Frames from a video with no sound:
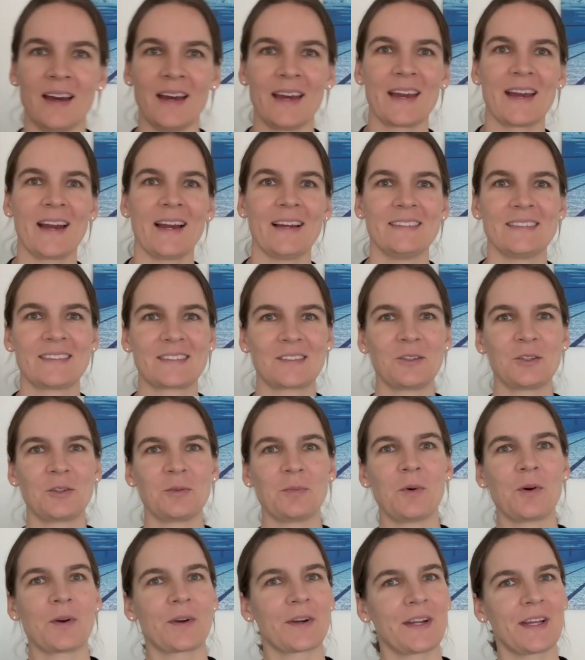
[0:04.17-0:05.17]
Hey guys, good
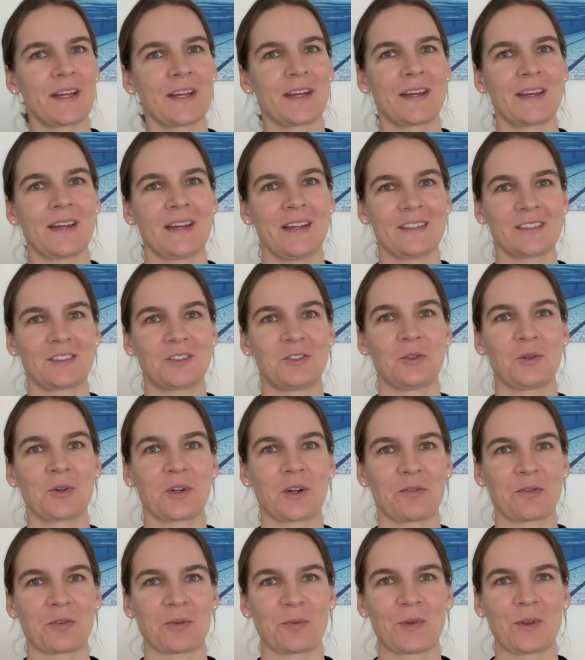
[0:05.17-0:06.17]
morning. Here's
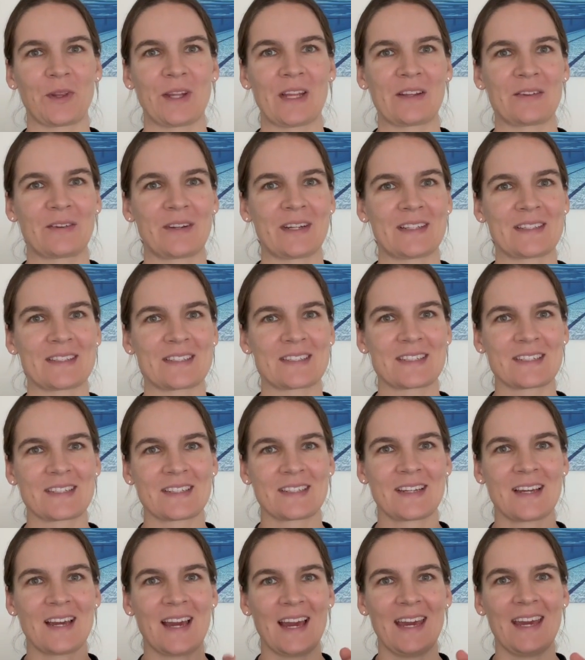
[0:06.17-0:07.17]
Dora from the
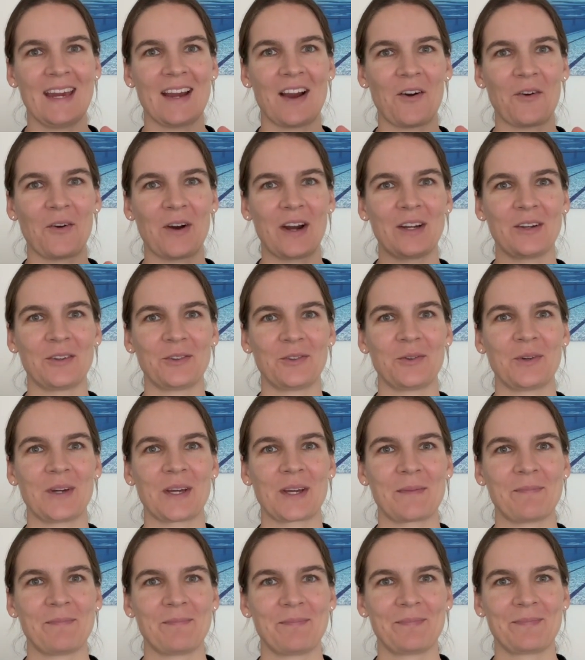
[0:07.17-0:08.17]
Netherlands. Hey, how are you
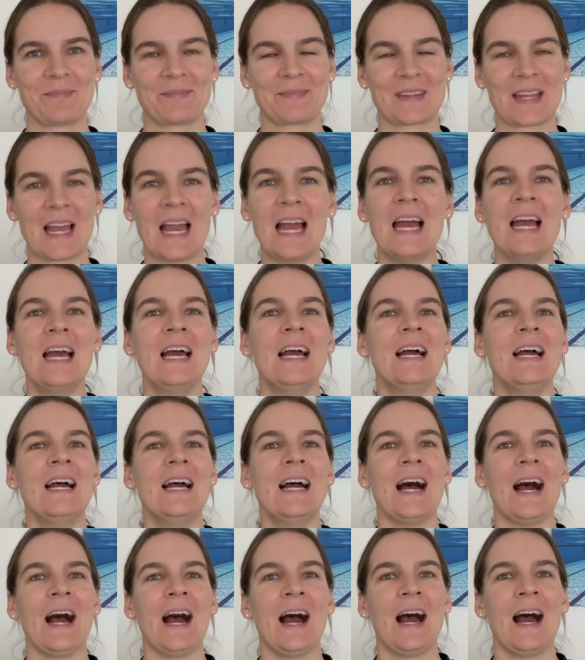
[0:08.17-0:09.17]
doing?
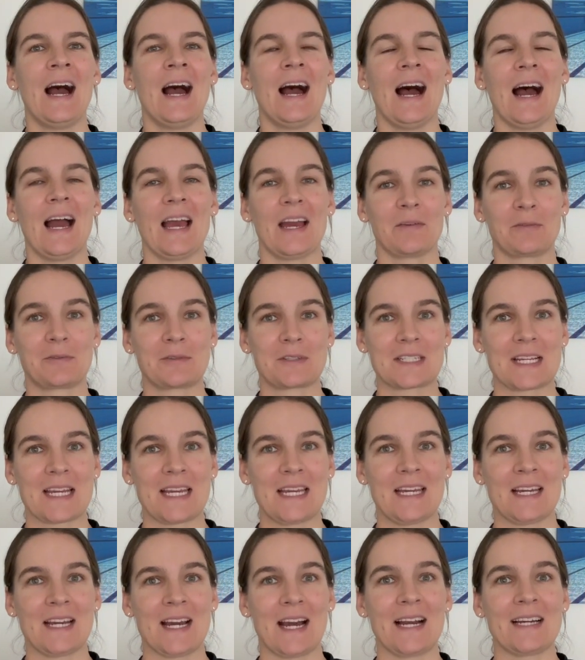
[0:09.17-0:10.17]
I have to
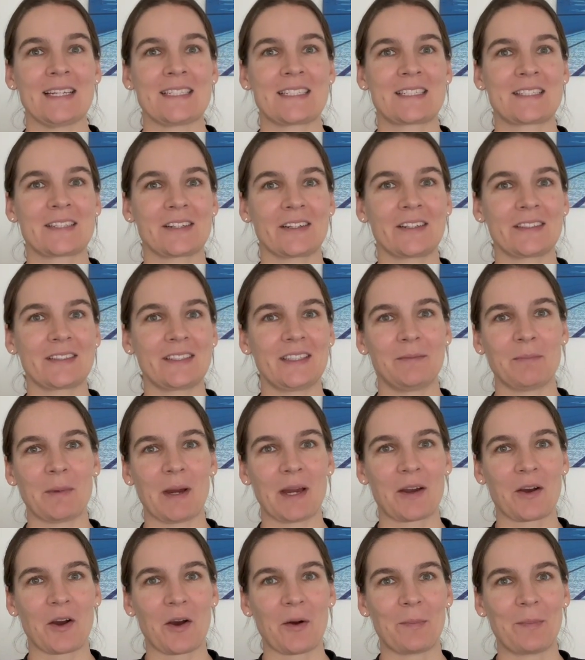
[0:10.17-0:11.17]
say, I started
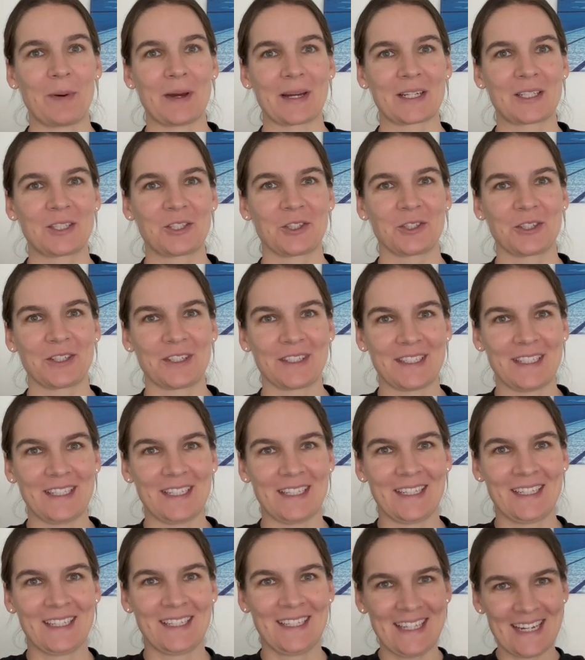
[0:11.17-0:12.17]
my comeback
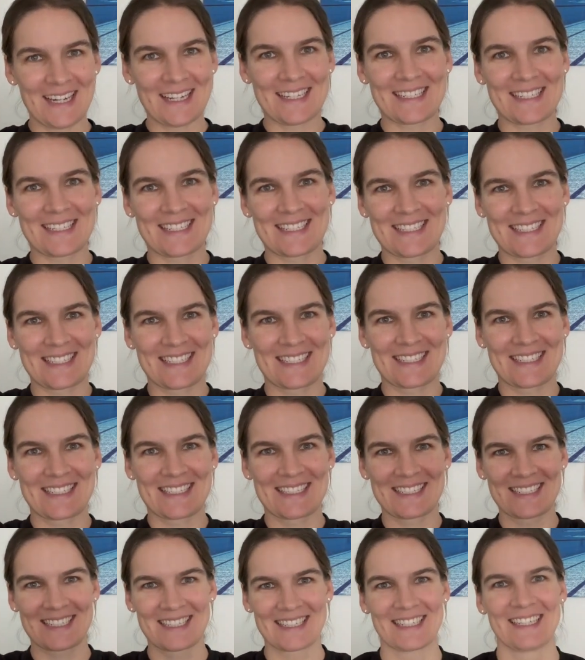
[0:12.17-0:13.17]
journey.
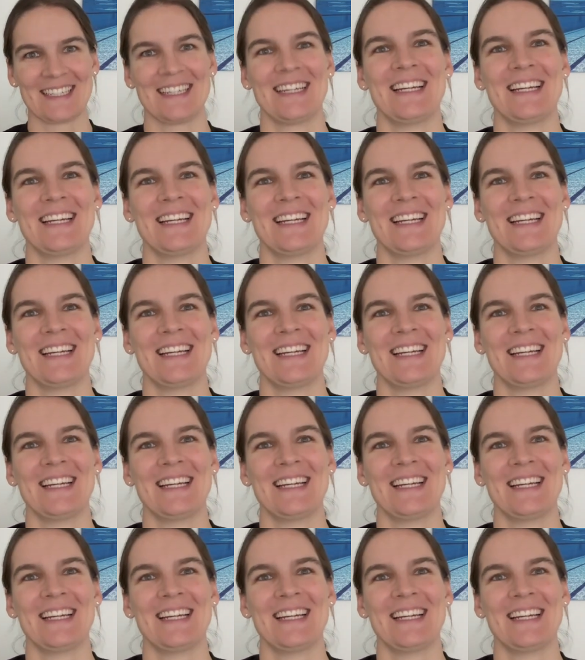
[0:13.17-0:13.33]
Yes!